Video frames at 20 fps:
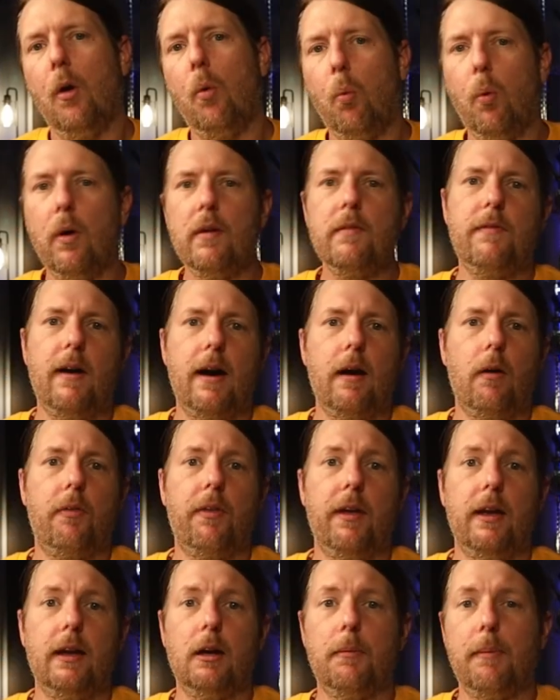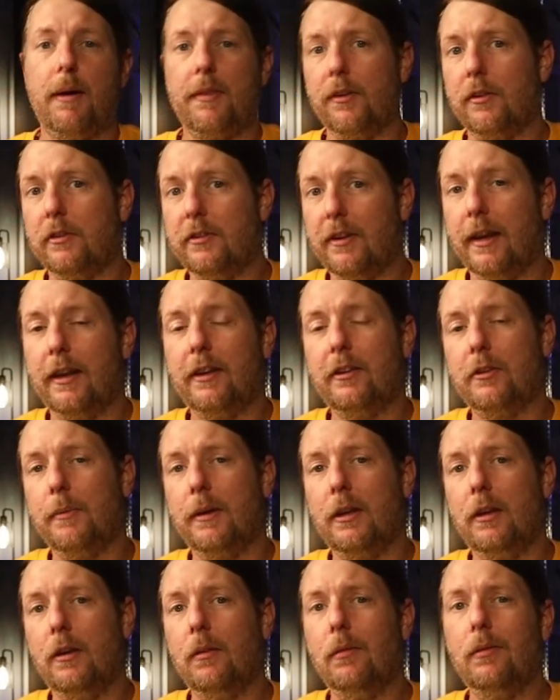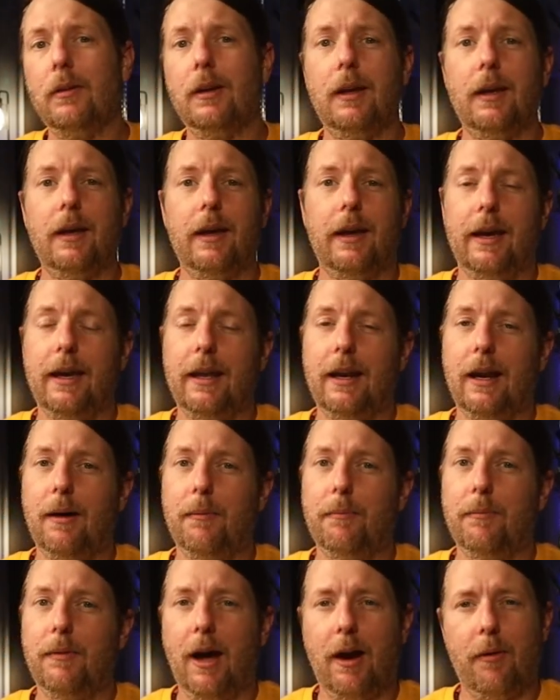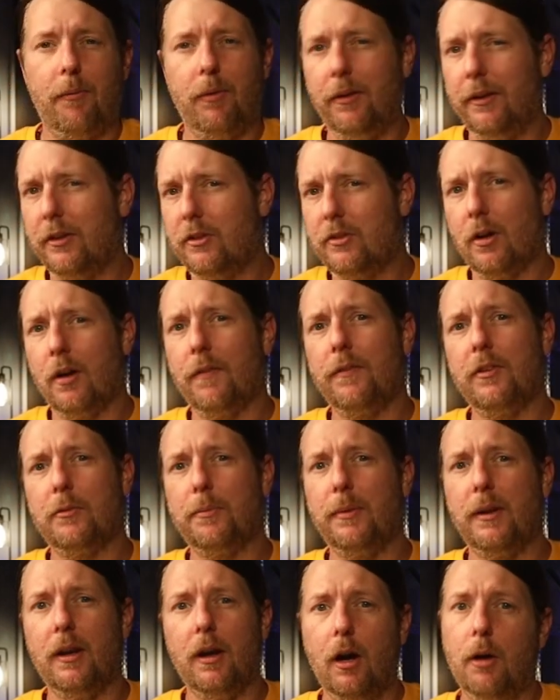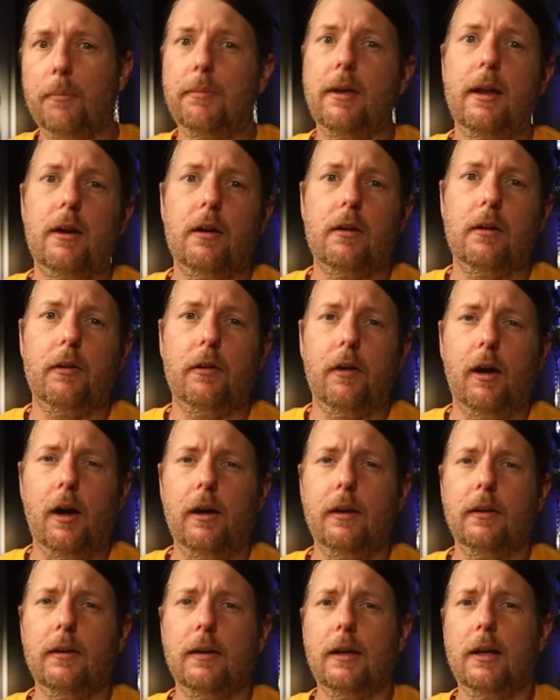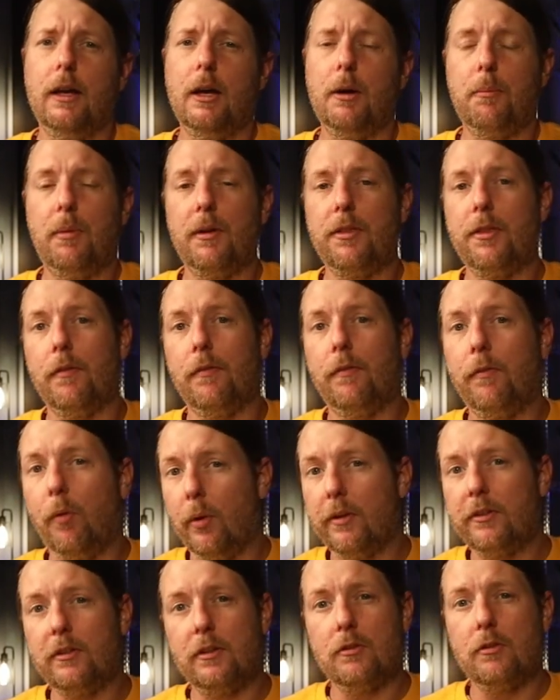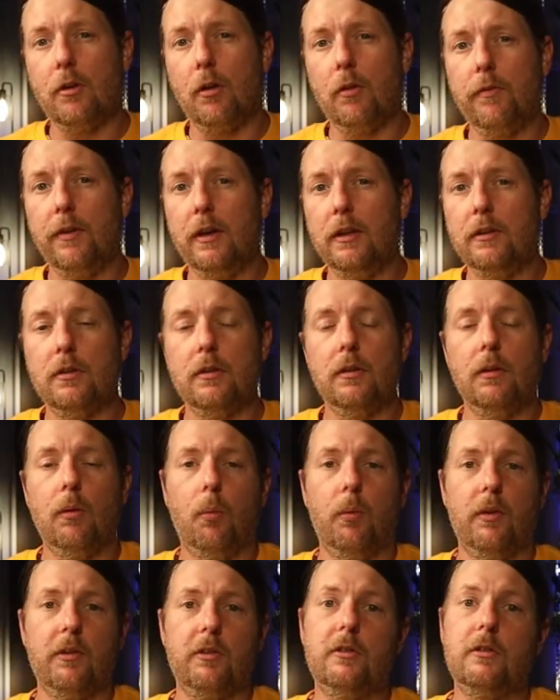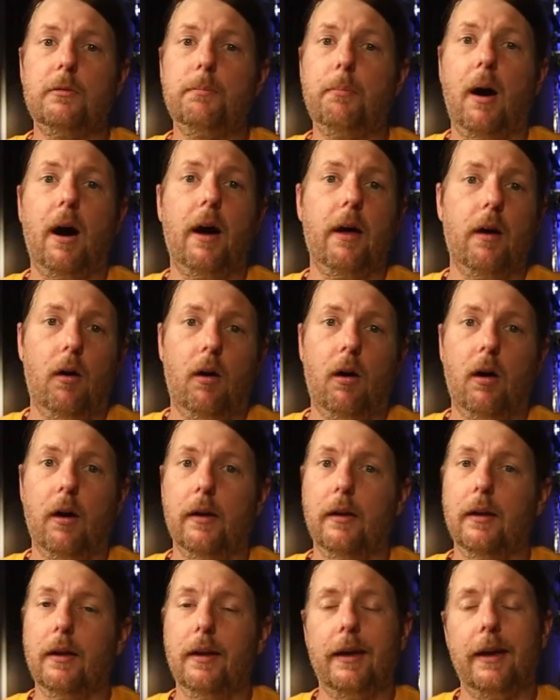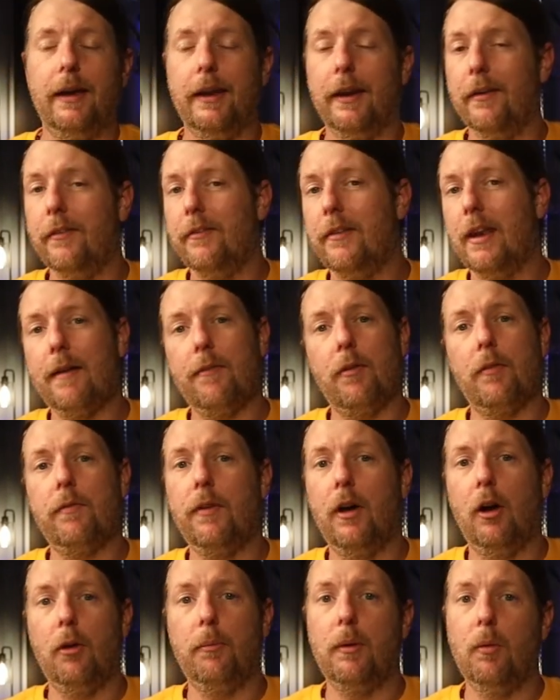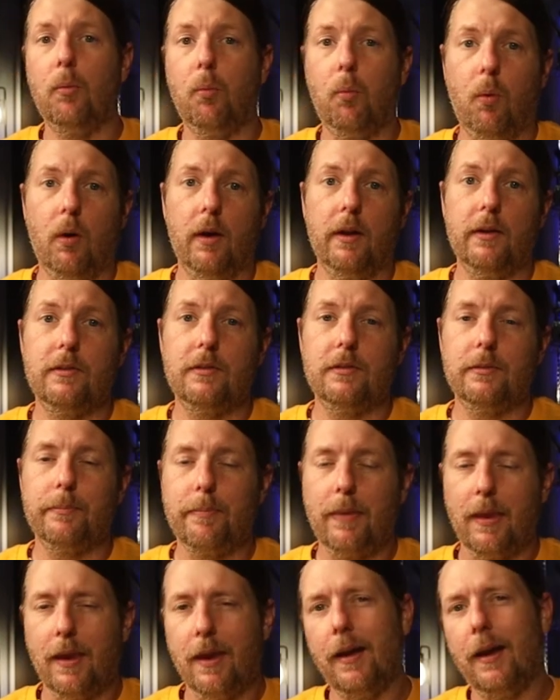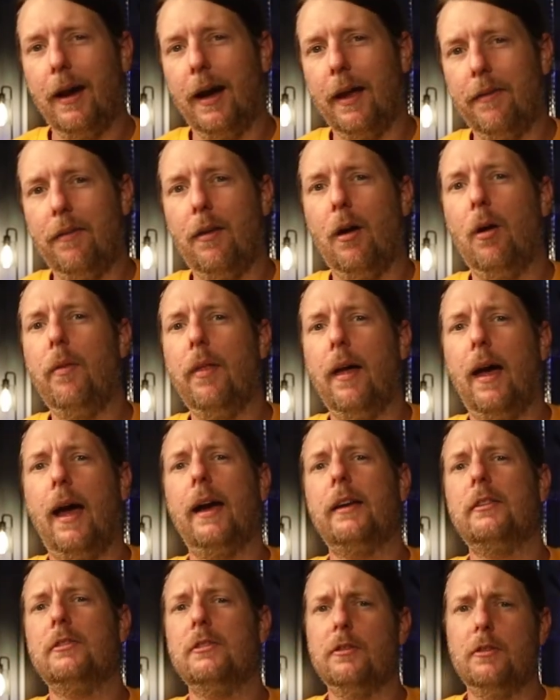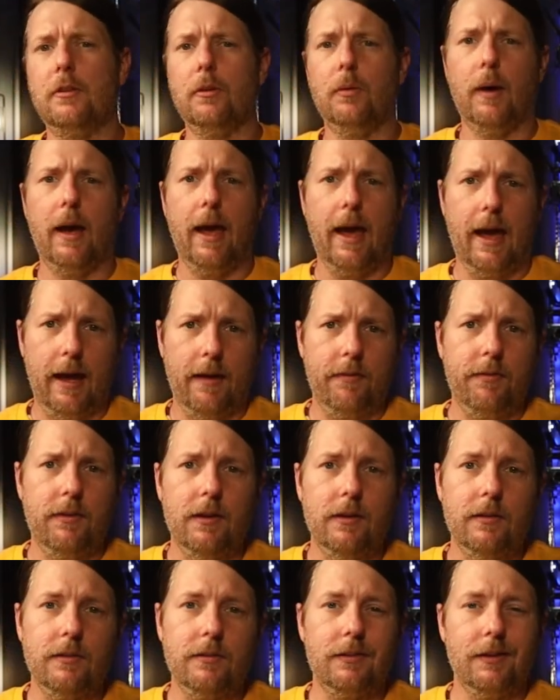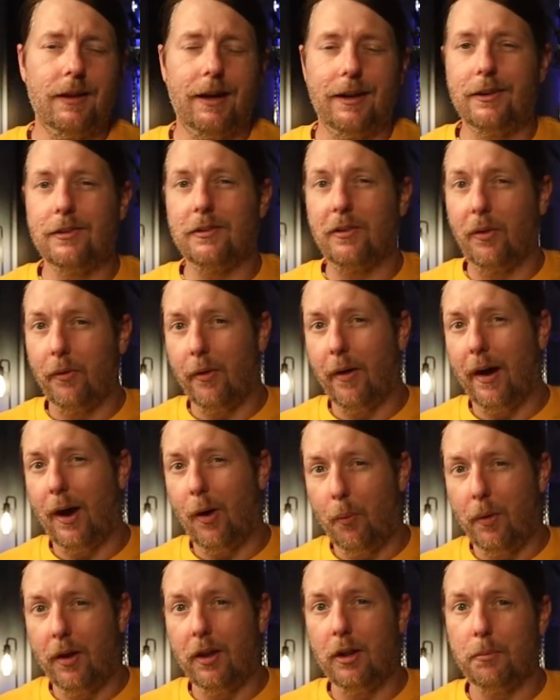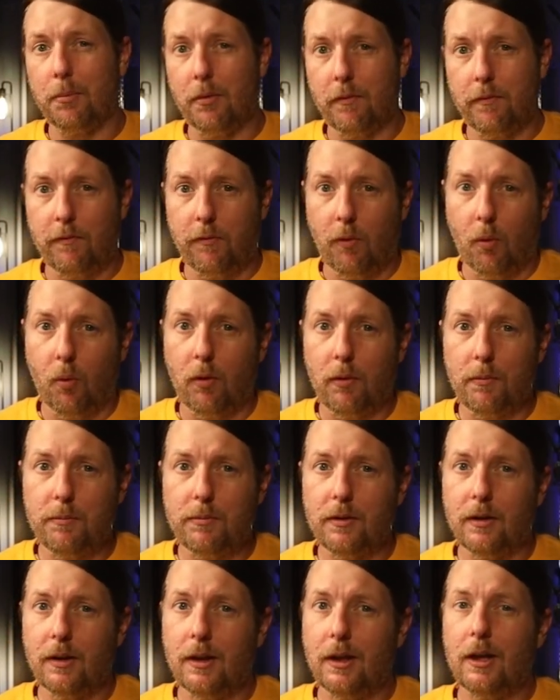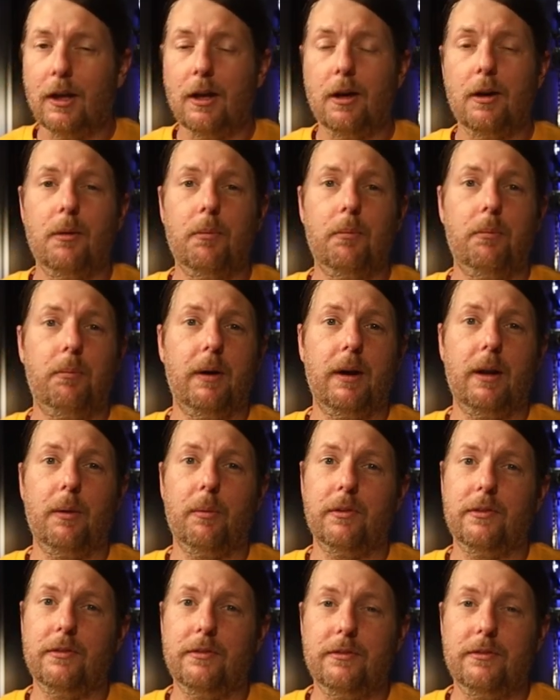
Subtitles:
One final thing about the settings menu, and I'm not really sure if it's been updated or not, but the voice control feature was spot on, and it never failed me once. I know the Action 2 had this, I just don't know how well it performed, but it was